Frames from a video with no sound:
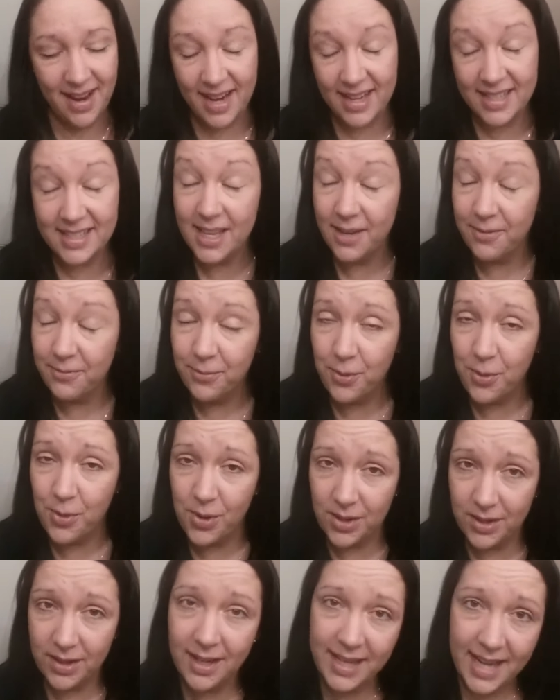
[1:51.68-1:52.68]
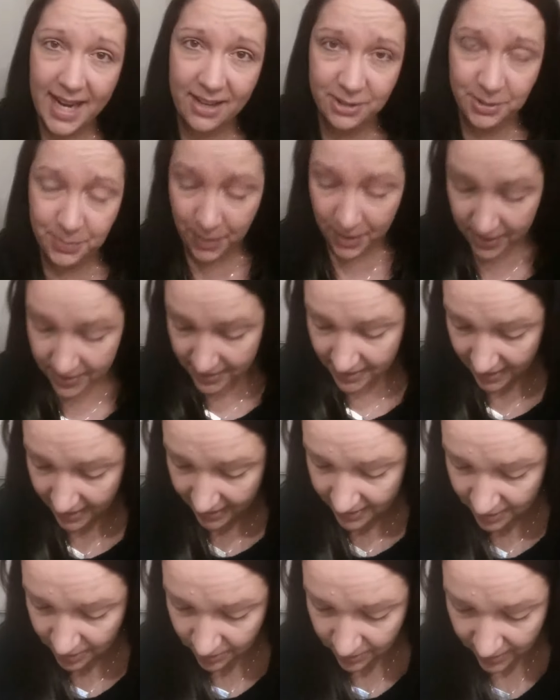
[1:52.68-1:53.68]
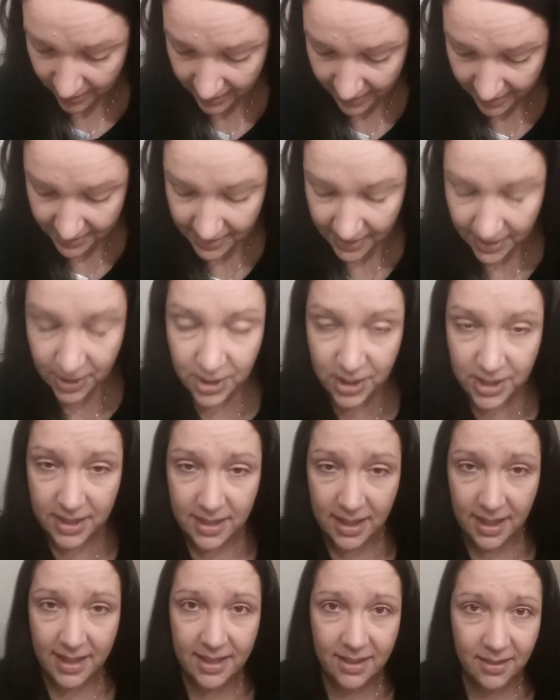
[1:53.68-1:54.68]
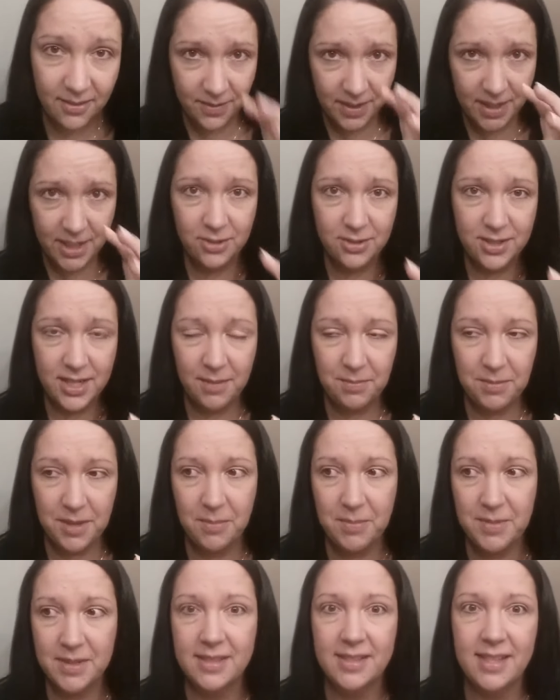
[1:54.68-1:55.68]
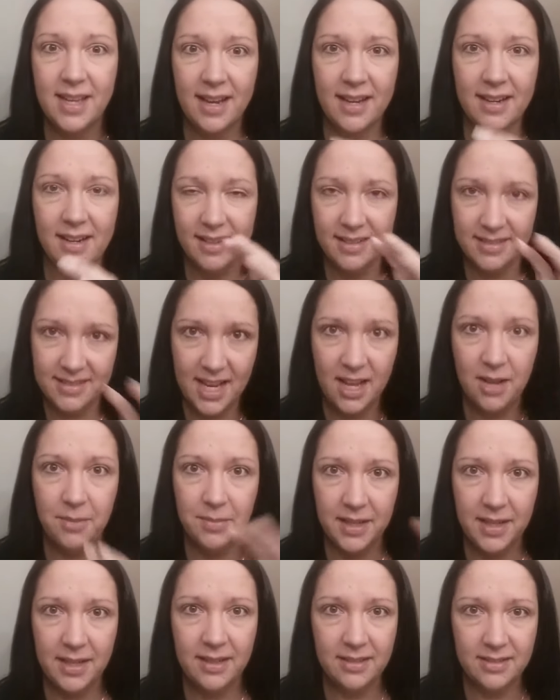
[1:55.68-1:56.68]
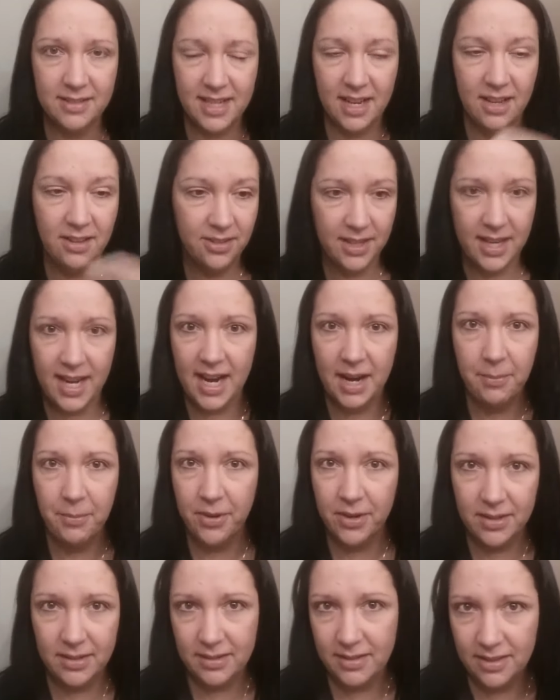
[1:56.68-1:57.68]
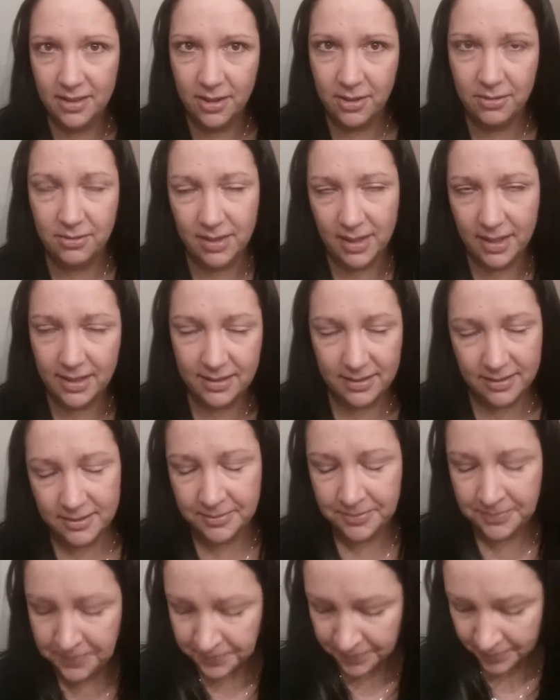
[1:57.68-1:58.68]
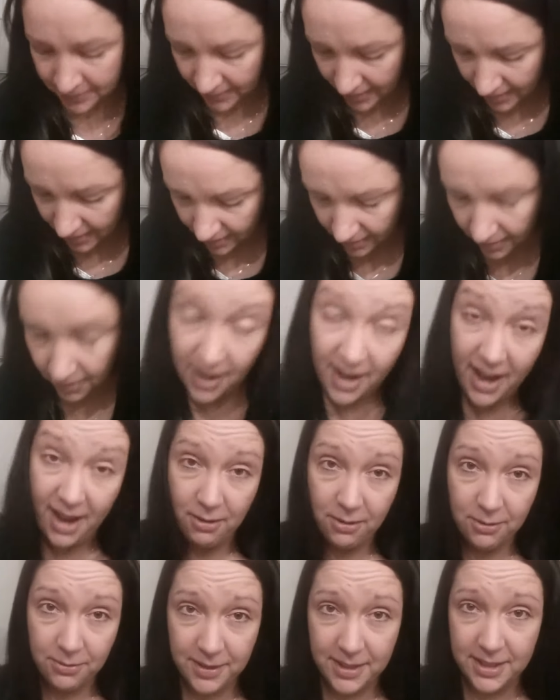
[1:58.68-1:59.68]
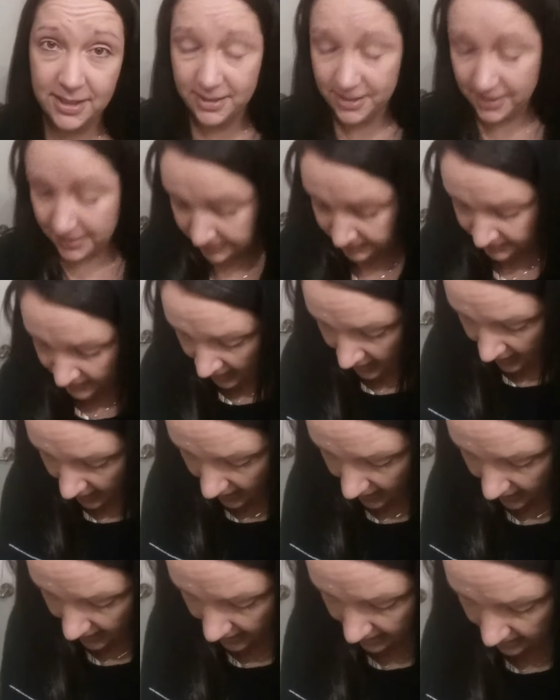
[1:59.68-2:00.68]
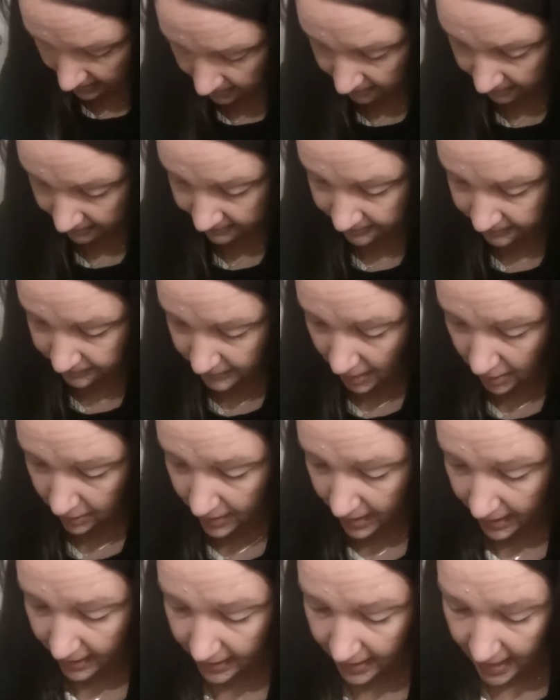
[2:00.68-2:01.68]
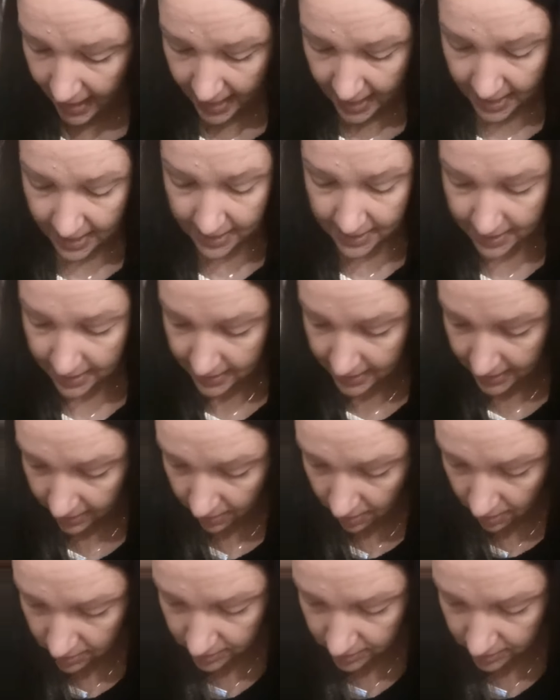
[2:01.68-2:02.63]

except for like house parties that I do. I guess I could like videotape them and say like, tell the camera, you know, like how it feels. Okay, and there